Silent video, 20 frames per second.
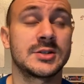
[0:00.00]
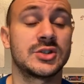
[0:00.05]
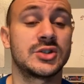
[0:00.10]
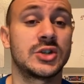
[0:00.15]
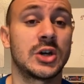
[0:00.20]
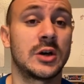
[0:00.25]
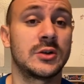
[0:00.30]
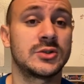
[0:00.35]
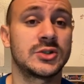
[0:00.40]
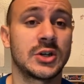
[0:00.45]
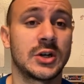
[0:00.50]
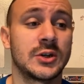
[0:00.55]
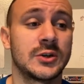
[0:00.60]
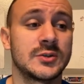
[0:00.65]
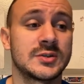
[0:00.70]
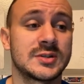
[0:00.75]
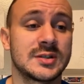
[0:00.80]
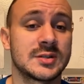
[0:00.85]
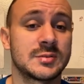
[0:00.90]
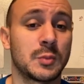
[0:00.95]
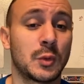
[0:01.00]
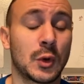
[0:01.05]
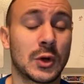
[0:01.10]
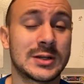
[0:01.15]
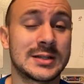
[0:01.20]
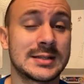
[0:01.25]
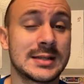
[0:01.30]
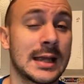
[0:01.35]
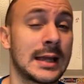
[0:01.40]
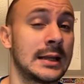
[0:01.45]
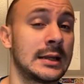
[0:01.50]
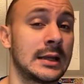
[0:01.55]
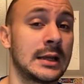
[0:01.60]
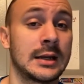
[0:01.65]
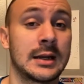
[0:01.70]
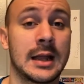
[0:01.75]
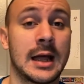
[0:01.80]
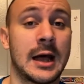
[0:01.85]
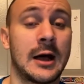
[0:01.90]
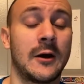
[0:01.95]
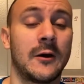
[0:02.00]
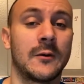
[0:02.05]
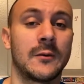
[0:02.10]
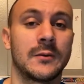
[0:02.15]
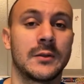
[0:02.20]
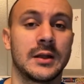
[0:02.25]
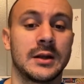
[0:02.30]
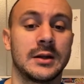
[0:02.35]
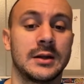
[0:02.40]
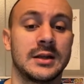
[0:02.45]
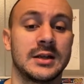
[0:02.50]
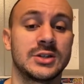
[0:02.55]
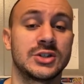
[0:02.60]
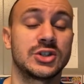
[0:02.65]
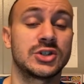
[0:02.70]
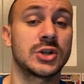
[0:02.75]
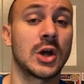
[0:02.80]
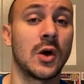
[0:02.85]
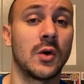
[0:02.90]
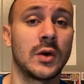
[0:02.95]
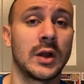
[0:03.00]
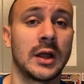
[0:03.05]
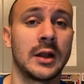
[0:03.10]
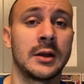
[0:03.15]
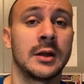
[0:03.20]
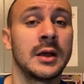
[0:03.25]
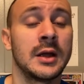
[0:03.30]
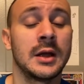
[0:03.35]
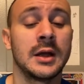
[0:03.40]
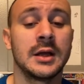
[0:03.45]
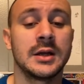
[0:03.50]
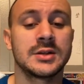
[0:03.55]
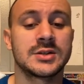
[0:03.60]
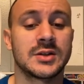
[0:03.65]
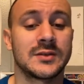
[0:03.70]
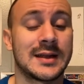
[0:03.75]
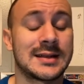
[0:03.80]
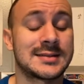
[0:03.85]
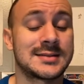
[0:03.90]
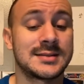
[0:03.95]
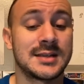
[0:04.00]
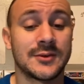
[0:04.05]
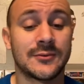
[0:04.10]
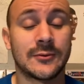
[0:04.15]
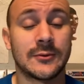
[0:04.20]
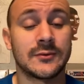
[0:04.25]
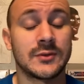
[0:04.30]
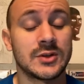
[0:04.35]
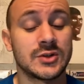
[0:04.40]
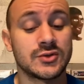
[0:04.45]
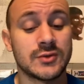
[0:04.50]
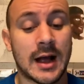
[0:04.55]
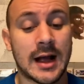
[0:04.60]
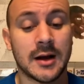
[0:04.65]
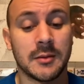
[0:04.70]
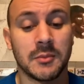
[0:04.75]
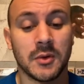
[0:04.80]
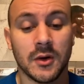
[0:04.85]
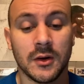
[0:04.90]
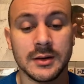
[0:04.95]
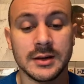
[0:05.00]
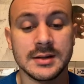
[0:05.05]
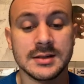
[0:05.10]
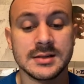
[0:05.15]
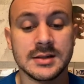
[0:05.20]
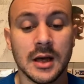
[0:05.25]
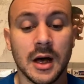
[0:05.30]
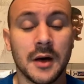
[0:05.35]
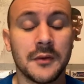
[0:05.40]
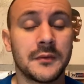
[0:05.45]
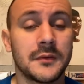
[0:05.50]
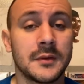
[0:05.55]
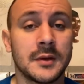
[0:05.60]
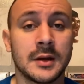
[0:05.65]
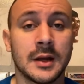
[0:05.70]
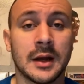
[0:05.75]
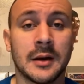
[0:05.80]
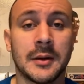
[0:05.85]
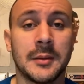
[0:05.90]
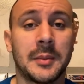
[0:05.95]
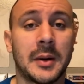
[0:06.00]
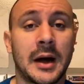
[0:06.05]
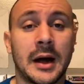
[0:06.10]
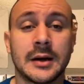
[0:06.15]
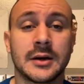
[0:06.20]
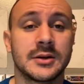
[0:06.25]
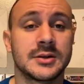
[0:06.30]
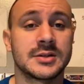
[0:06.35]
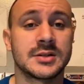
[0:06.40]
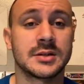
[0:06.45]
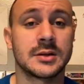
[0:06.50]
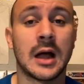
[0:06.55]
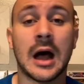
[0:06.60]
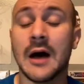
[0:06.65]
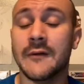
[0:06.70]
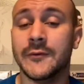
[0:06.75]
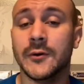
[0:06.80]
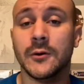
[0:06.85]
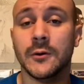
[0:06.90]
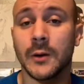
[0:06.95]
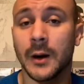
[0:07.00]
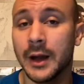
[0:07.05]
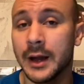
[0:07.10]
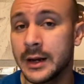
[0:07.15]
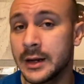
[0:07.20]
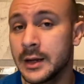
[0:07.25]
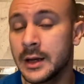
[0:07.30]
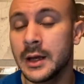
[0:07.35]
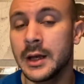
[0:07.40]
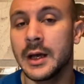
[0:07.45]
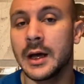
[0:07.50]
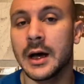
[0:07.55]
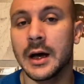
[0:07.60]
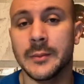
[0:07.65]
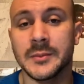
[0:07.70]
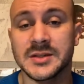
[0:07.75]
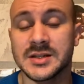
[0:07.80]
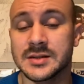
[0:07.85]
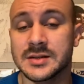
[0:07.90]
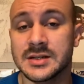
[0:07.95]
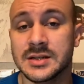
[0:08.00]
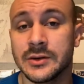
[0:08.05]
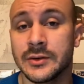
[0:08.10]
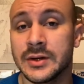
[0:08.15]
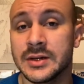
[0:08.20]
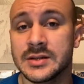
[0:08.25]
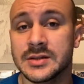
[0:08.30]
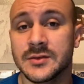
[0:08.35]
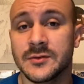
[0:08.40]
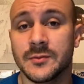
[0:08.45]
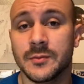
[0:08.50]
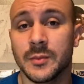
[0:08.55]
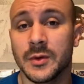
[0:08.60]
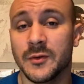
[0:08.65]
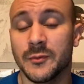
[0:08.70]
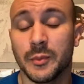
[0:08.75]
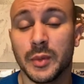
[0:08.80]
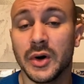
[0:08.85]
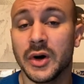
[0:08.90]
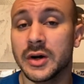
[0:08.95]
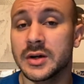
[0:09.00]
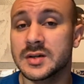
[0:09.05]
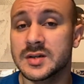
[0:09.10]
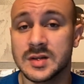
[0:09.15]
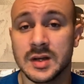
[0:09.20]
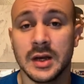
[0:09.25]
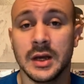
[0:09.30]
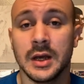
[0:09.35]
JoJo's is more seinen now than it is shonen. So that's different than Dragon Ball in itself, and then Harry Potter is a novel, right? It's a series of books.